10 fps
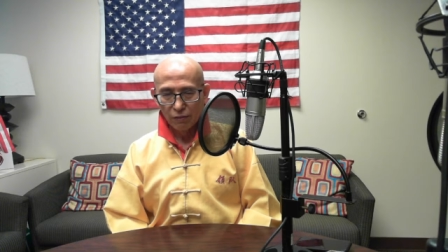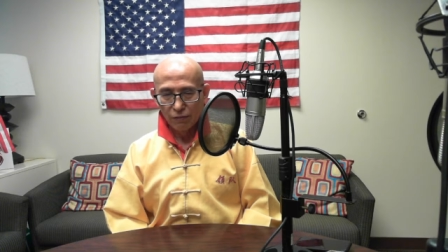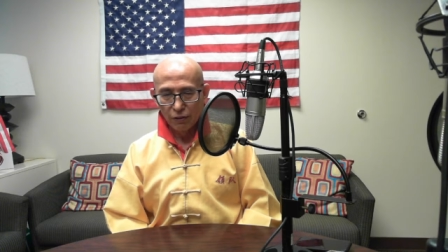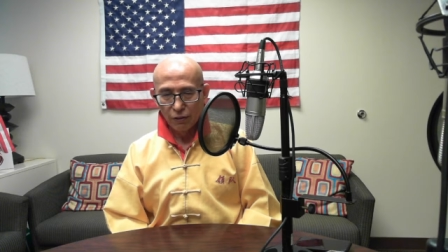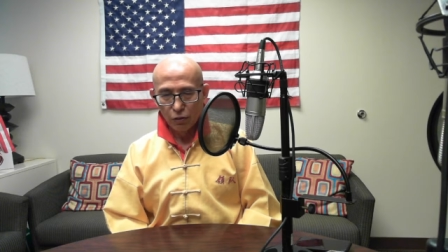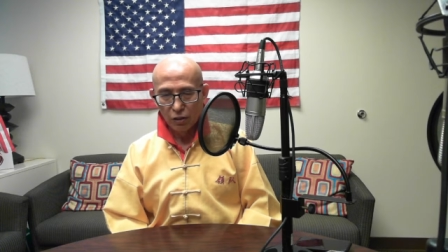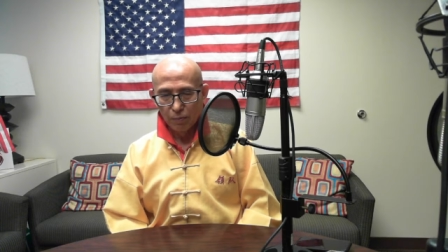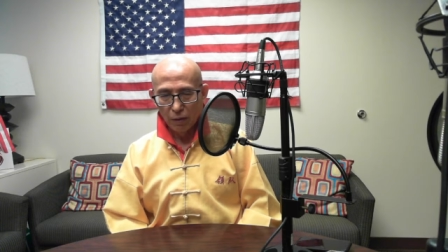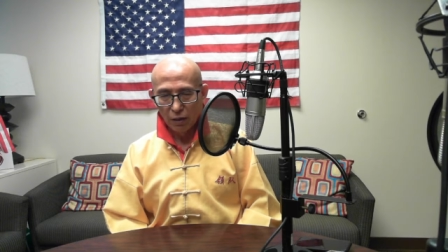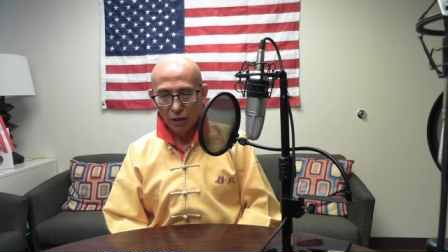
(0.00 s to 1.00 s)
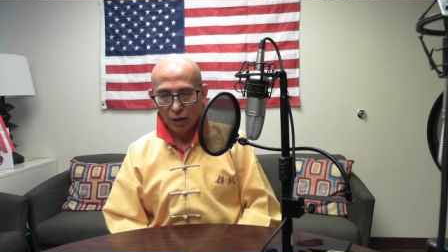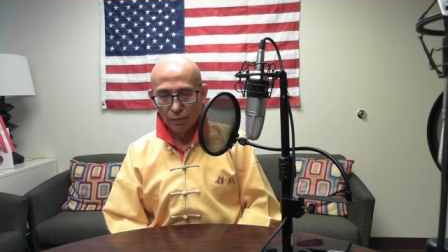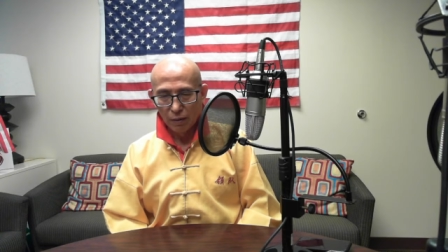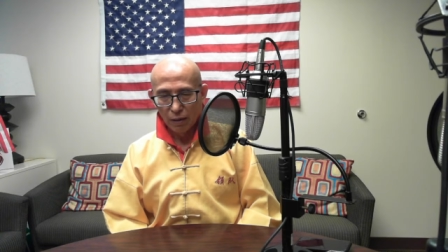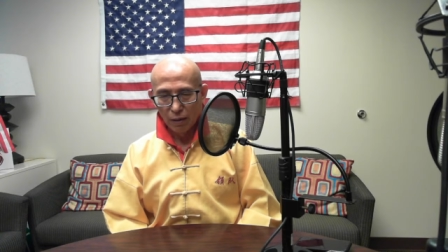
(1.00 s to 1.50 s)
Feel your body and
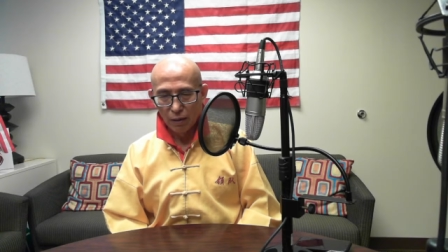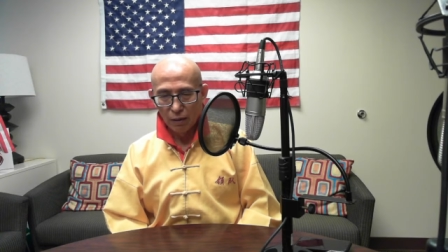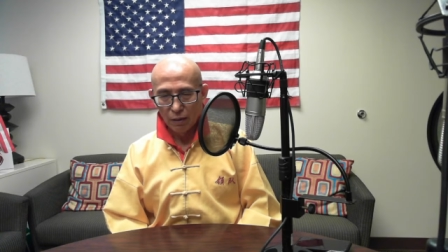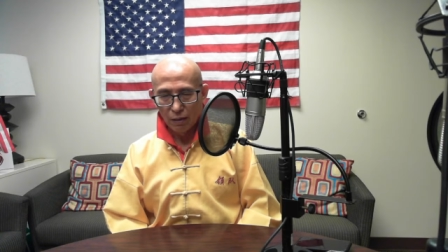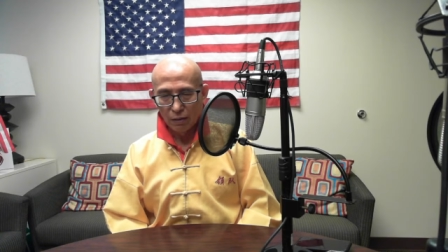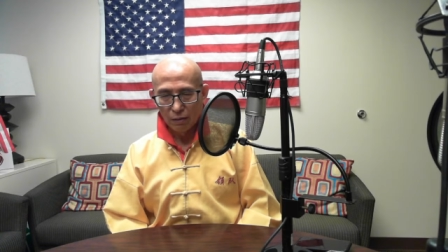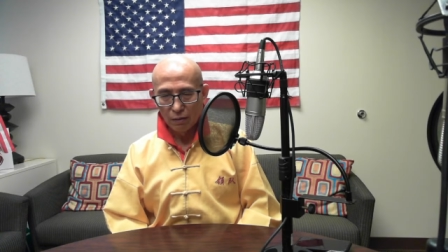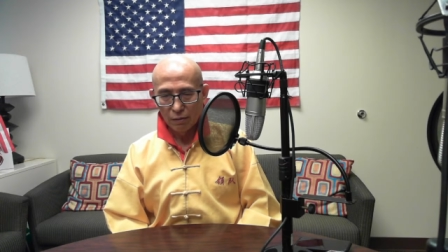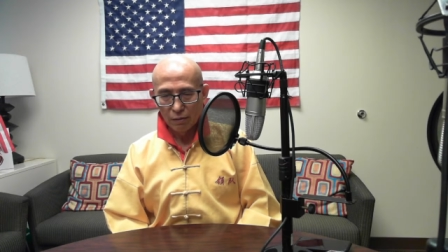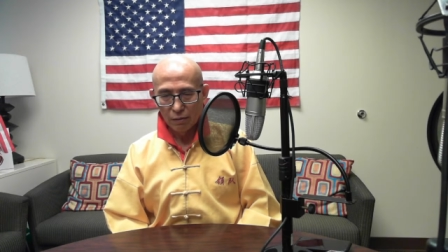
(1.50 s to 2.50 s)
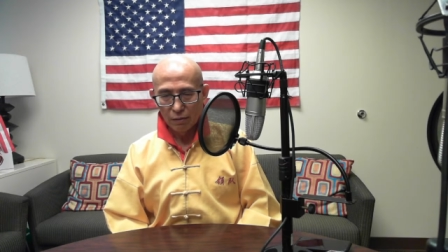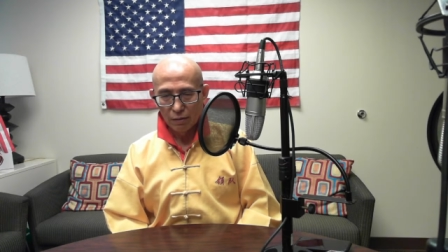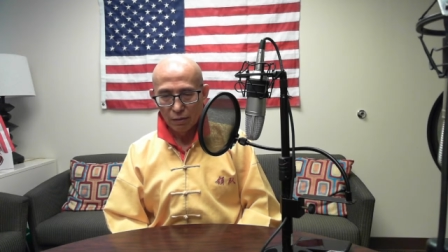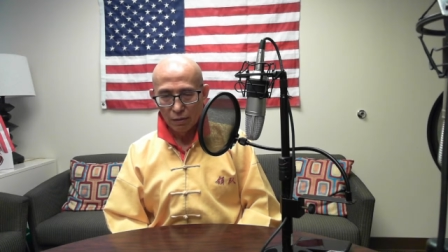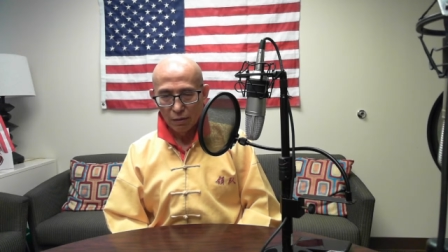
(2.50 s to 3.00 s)
mind,
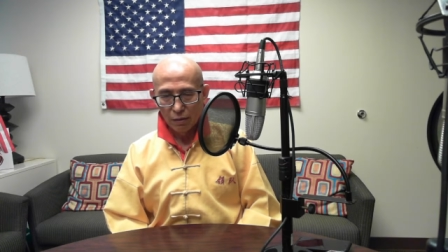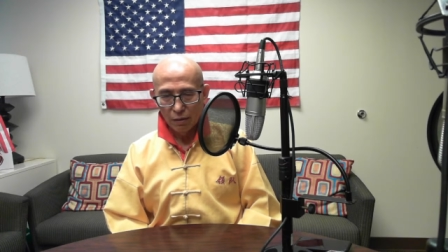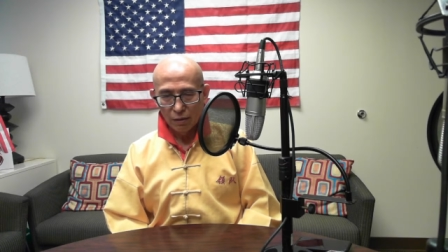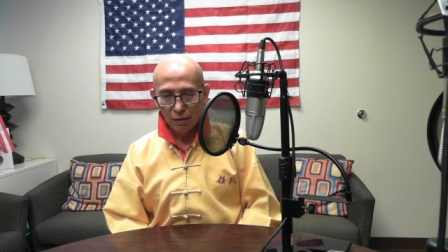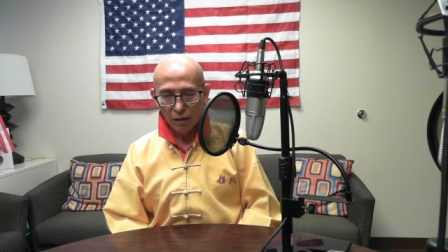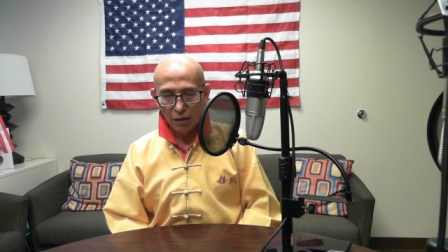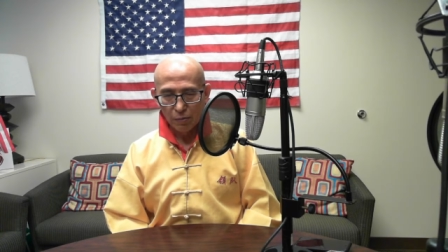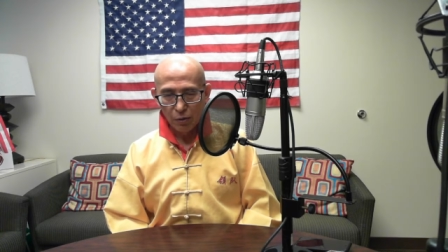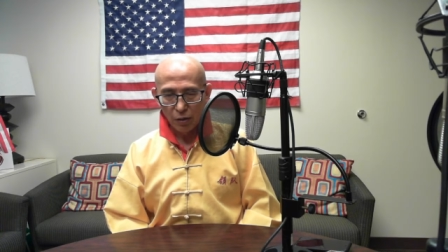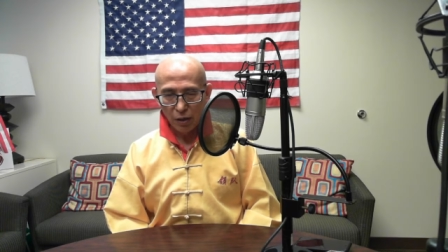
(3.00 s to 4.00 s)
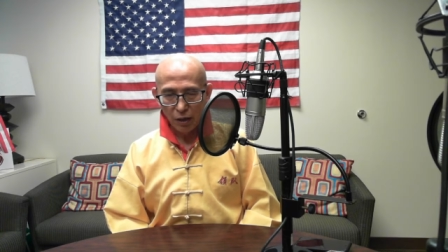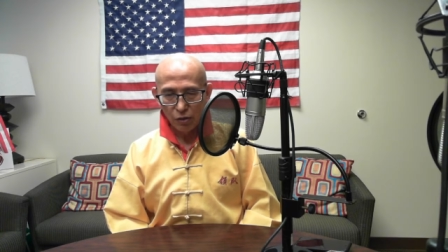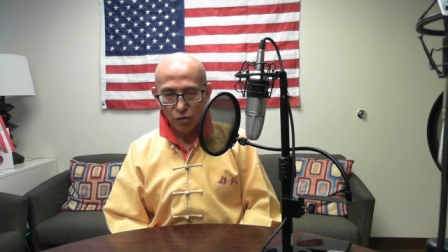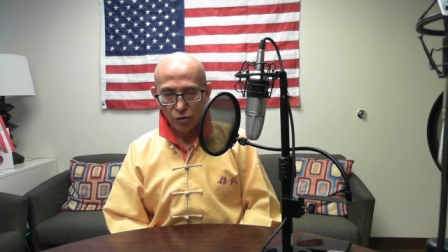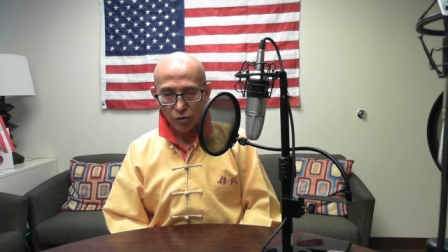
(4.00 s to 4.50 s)
that
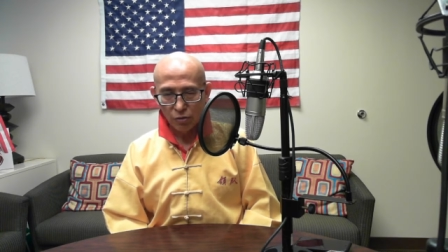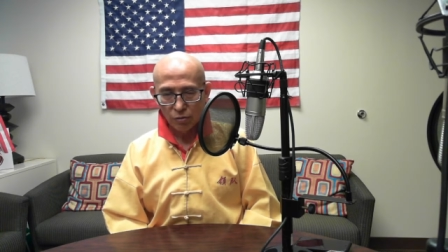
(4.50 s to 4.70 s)
communication,